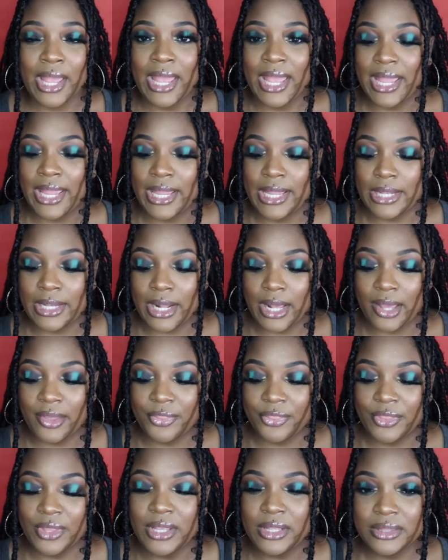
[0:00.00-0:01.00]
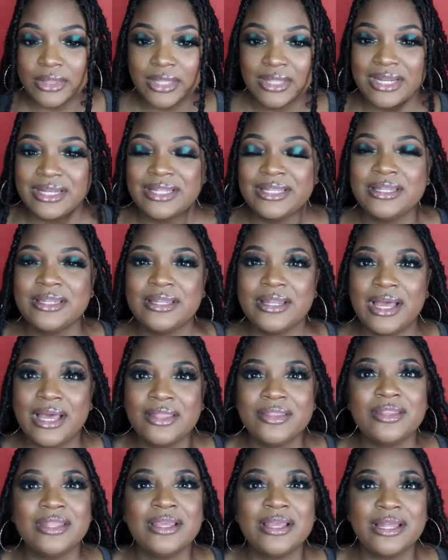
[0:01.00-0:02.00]
And I think I
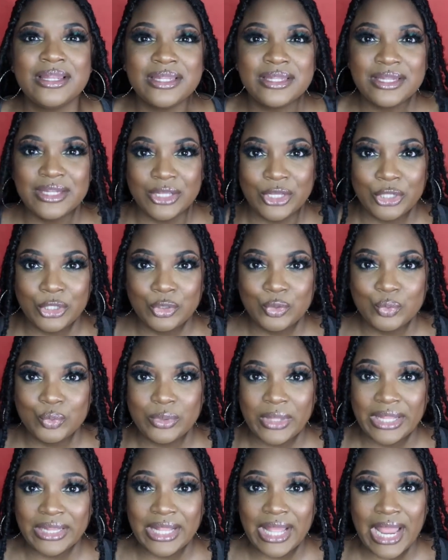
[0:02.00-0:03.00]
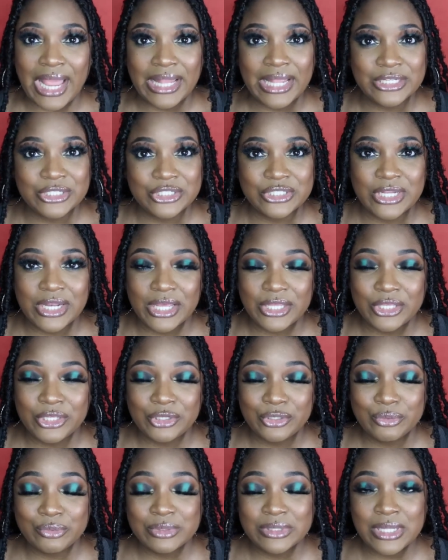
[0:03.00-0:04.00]
didn't include like the eyelashes that I
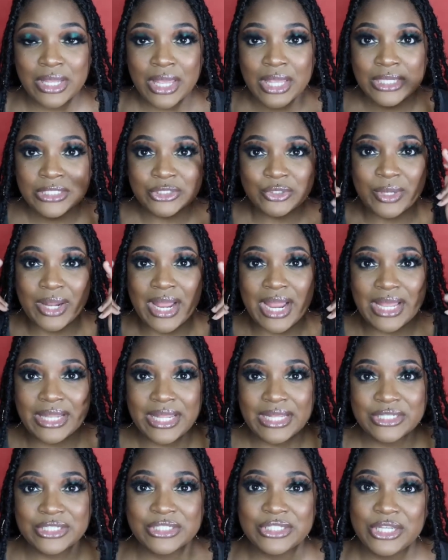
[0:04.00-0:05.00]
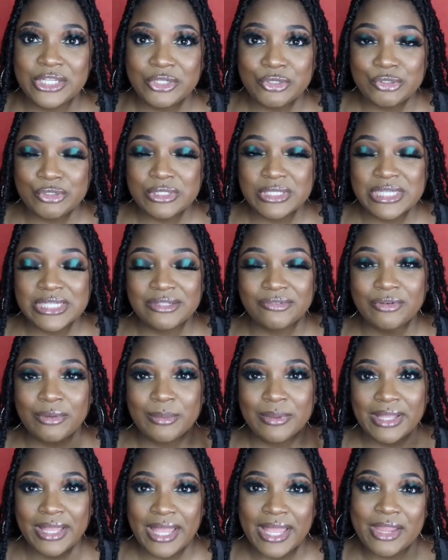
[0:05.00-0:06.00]
used. So the eyelashes I used is
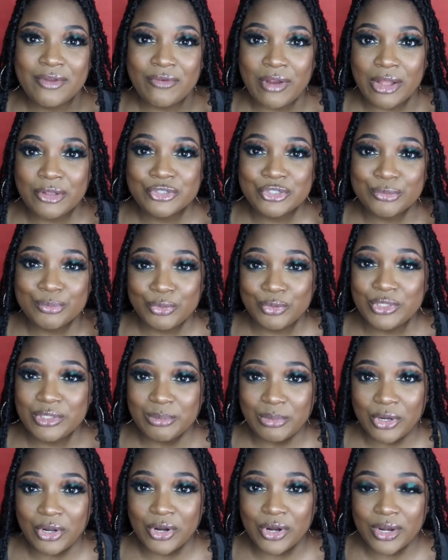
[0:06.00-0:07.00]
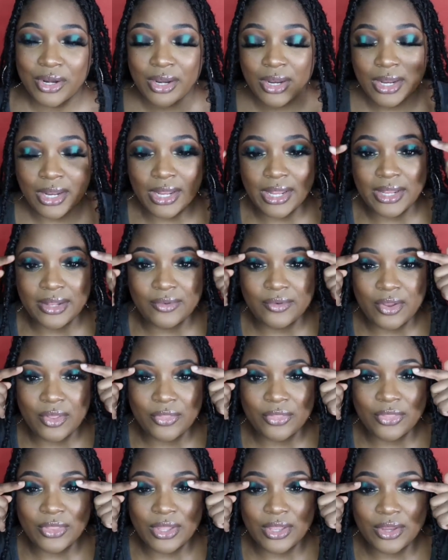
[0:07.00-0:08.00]
from krouserbeautybar, and
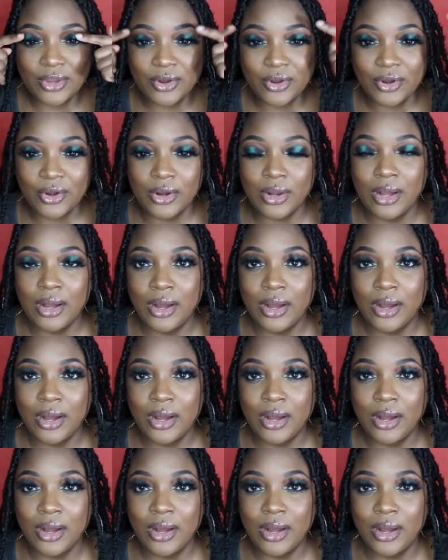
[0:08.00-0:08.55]
they're